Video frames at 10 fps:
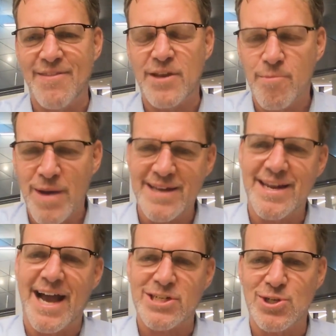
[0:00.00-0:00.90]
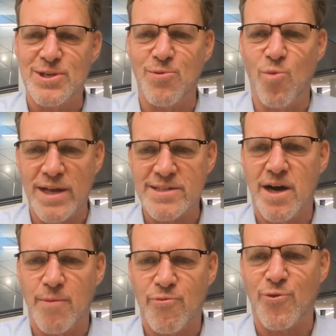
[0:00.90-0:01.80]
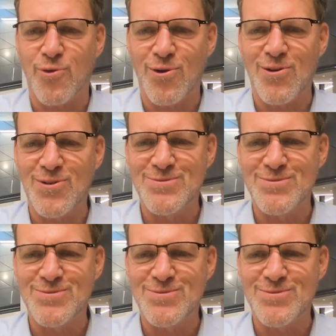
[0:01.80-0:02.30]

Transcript: And the demand actually went up for all